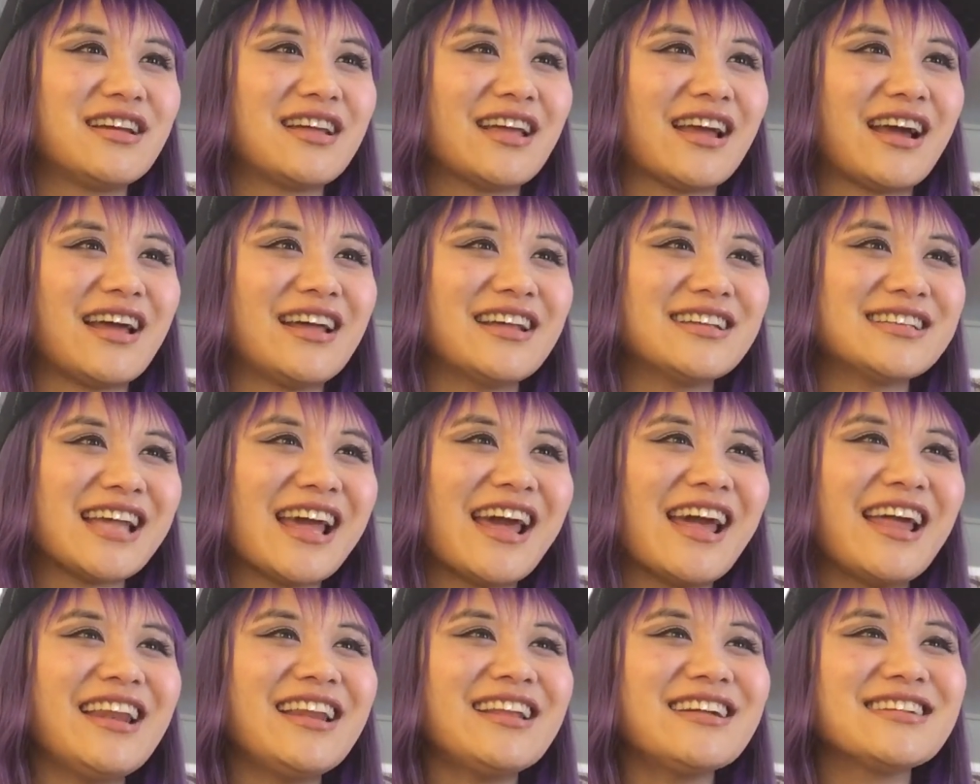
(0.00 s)
Yeah, his
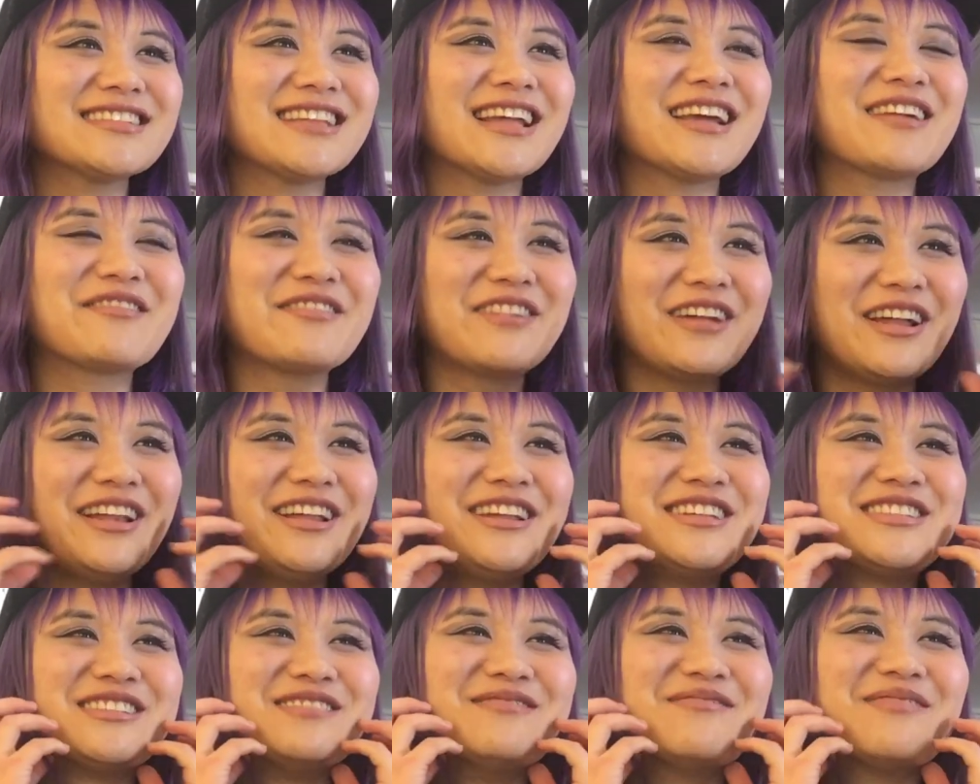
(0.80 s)
head looks like
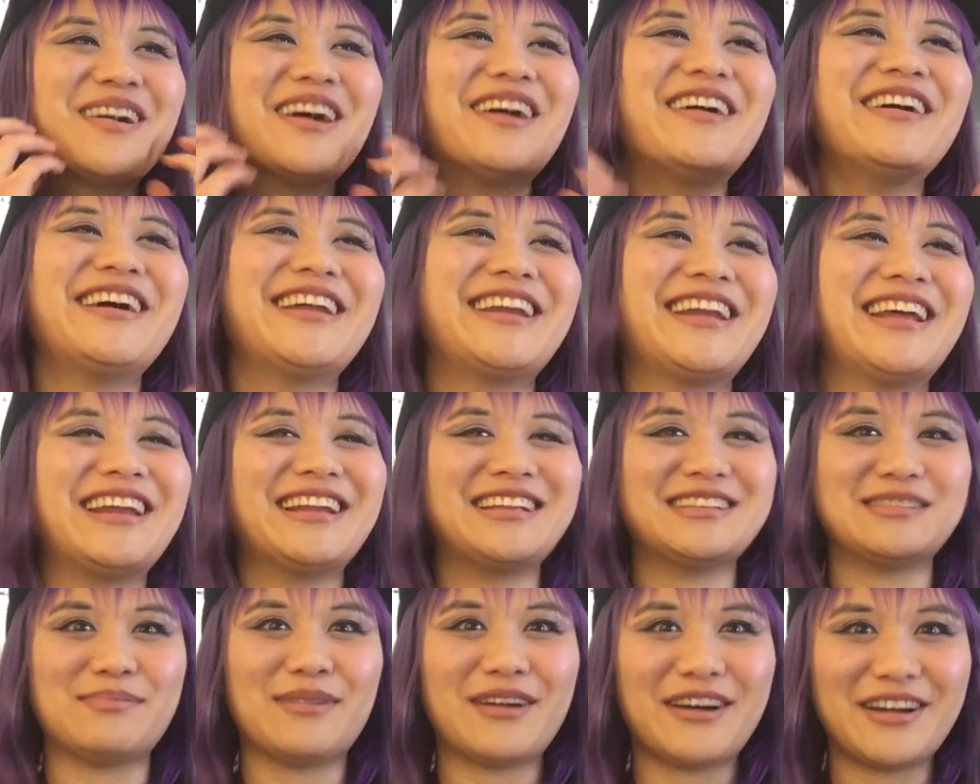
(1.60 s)
really small and then
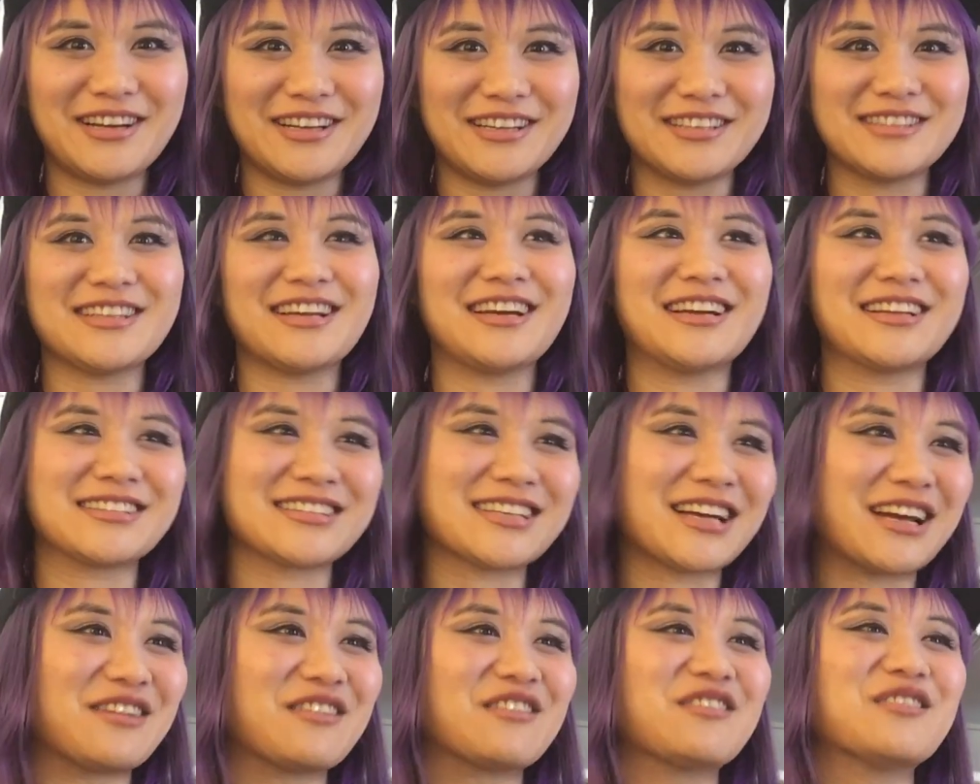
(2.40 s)
his body is like
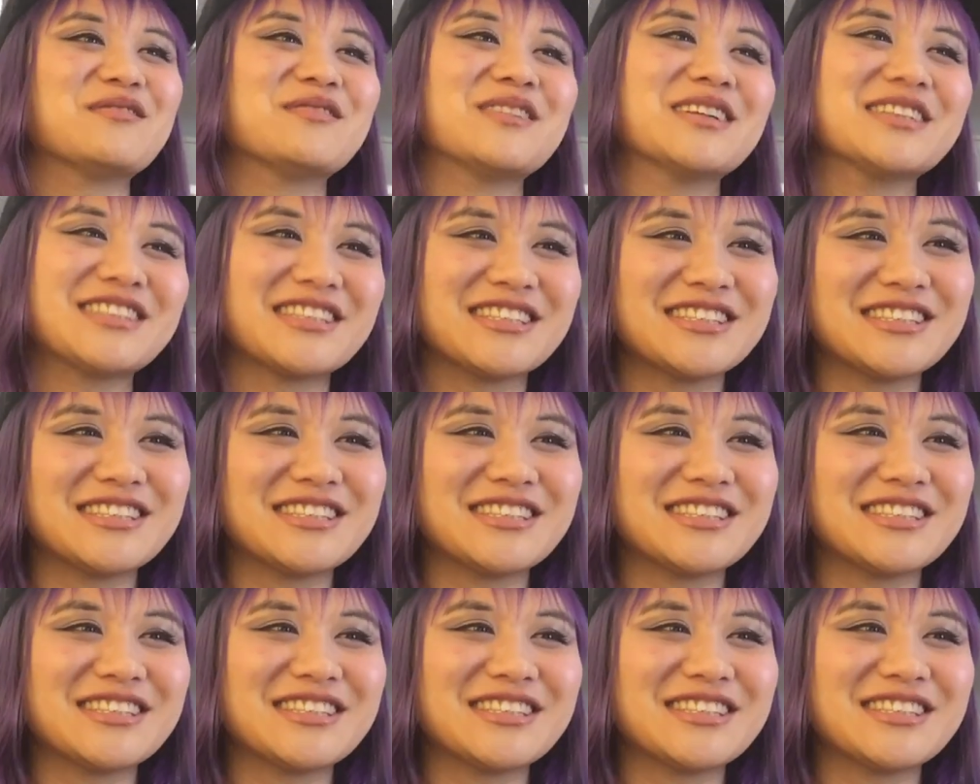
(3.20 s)
ginormous.